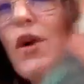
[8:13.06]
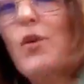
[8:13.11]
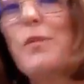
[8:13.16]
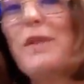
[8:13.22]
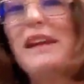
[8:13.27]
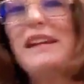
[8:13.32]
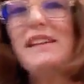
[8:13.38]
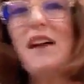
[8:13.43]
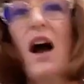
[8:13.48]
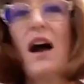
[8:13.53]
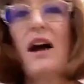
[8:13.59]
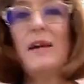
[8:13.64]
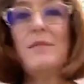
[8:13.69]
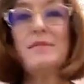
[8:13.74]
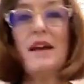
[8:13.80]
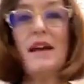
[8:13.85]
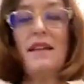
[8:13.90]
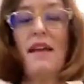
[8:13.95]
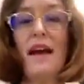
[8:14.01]
will be
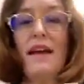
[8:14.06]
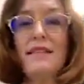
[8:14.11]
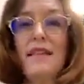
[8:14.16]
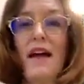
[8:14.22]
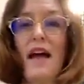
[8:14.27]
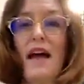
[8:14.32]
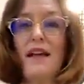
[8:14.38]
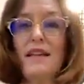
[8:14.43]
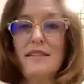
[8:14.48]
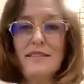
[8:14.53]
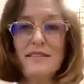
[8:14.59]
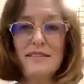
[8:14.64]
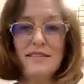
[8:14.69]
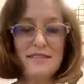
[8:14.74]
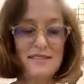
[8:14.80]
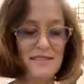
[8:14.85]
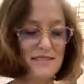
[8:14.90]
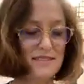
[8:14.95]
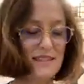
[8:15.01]
times, I like that.
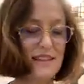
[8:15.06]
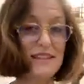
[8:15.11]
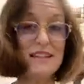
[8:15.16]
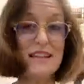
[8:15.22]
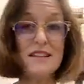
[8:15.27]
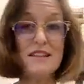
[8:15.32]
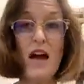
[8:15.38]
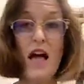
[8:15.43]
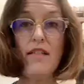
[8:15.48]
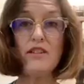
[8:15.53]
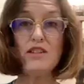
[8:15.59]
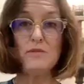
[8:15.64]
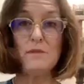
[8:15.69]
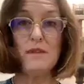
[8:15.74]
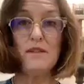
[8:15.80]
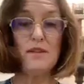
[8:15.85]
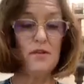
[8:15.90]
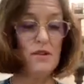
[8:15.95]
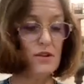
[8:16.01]
It's
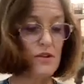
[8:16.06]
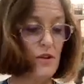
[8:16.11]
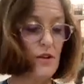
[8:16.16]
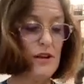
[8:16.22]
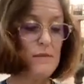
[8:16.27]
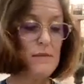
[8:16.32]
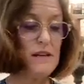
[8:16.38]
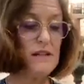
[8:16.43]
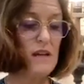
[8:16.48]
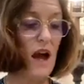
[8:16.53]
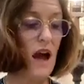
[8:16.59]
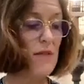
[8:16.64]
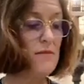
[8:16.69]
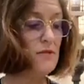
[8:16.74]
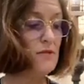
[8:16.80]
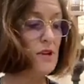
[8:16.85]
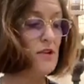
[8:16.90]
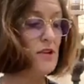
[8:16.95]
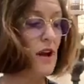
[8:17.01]
acknowledgement. There are going to be
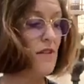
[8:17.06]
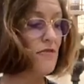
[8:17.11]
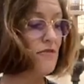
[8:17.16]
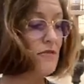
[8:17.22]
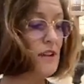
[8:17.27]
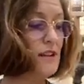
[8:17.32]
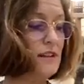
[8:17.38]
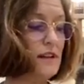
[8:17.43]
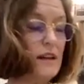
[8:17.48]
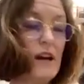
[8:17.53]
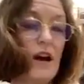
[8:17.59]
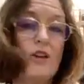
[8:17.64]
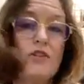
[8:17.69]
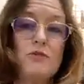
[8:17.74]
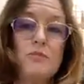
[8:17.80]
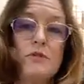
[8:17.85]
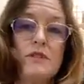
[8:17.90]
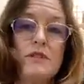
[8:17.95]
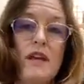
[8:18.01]
times where you're not feeling
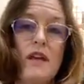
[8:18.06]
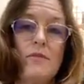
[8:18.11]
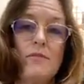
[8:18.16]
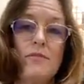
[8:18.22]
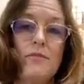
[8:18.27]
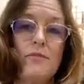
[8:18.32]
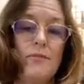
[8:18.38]
100%.